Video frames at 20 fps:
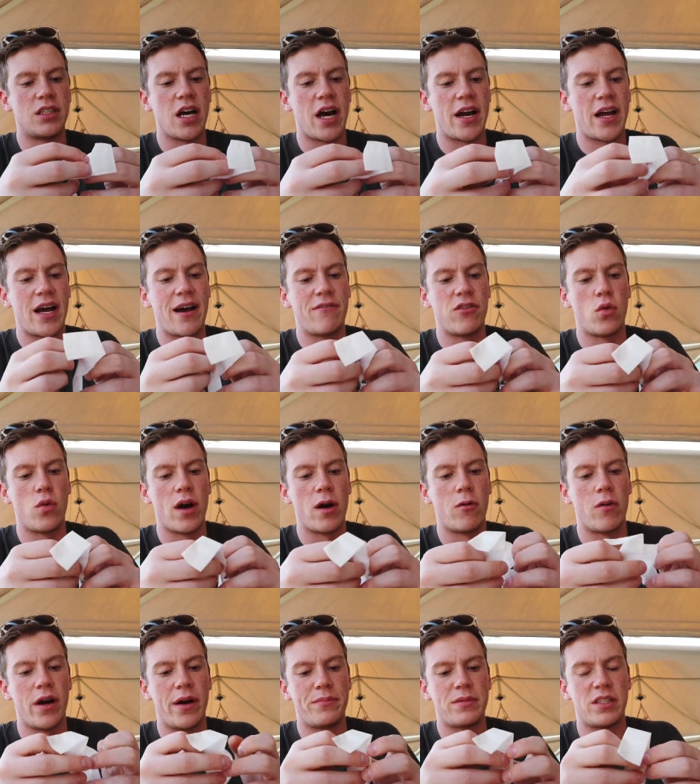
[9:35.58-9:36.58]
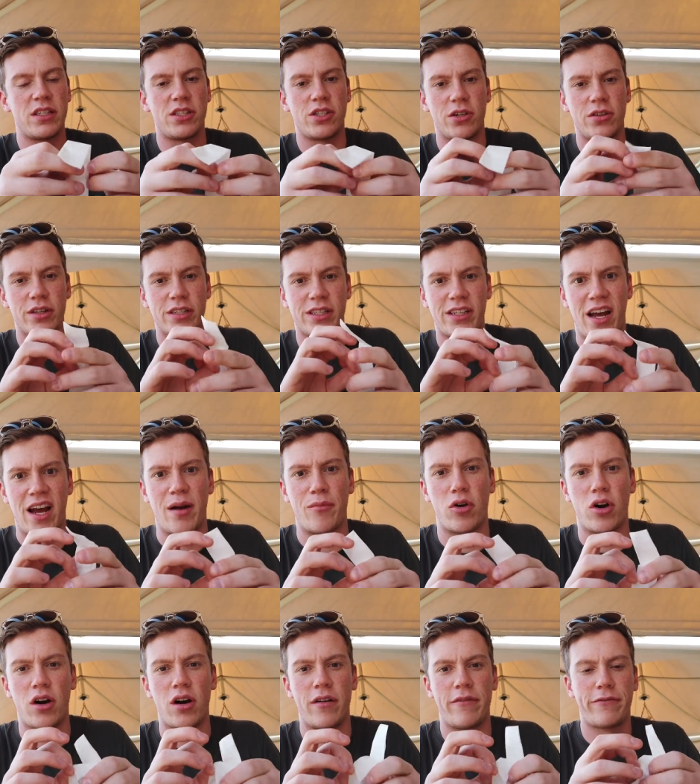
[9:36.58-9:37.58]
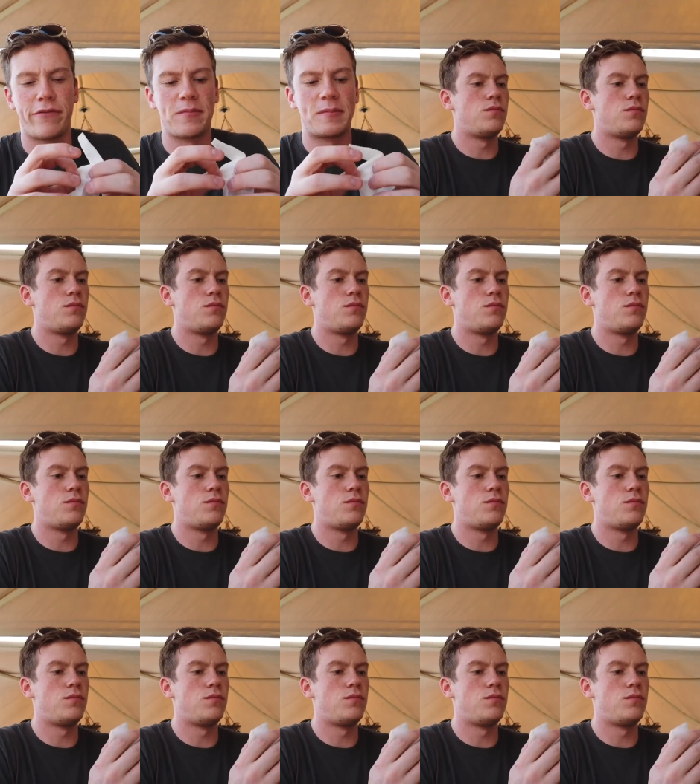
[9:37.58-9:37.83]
Gotta have the wet wipe to turn this camera off.